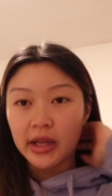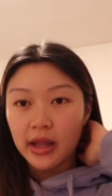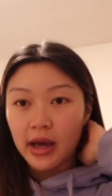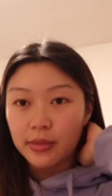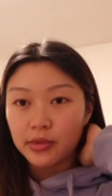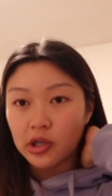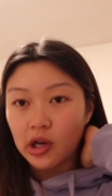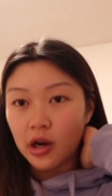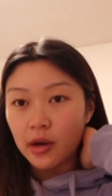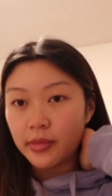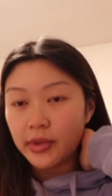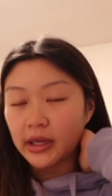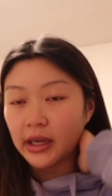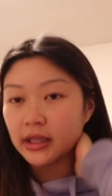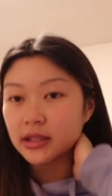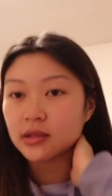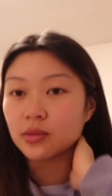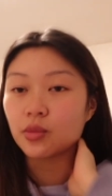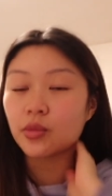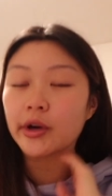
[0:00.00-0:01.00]
laptop and
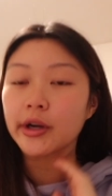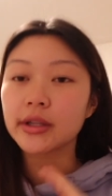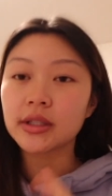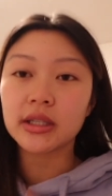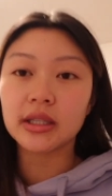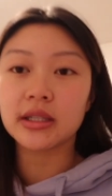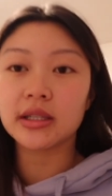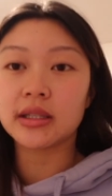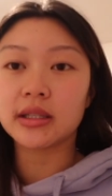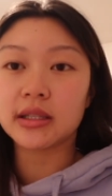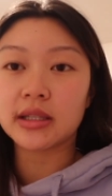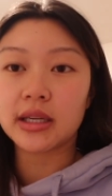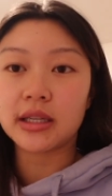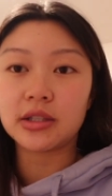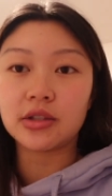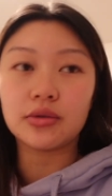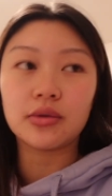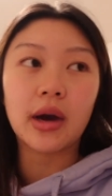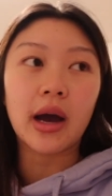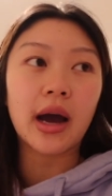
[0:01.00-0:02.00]
get some work done since I
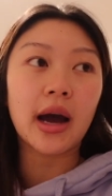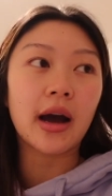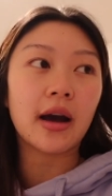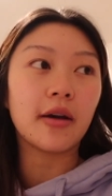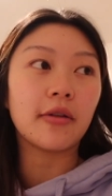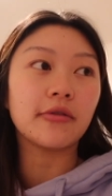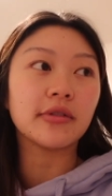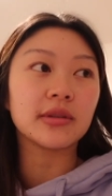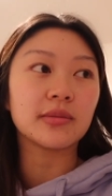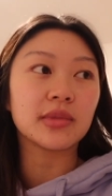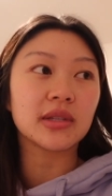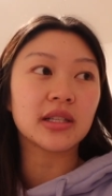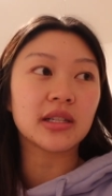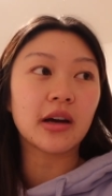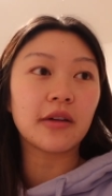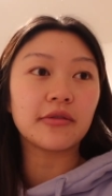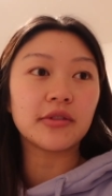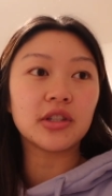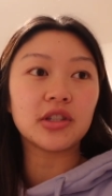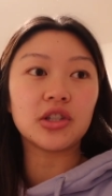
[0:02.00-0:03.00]
do have some
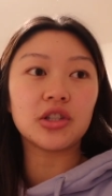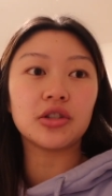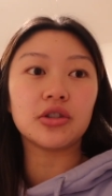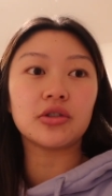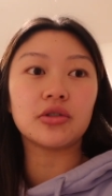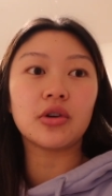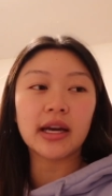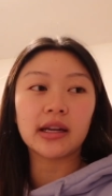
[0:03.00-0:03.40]
stuff to do.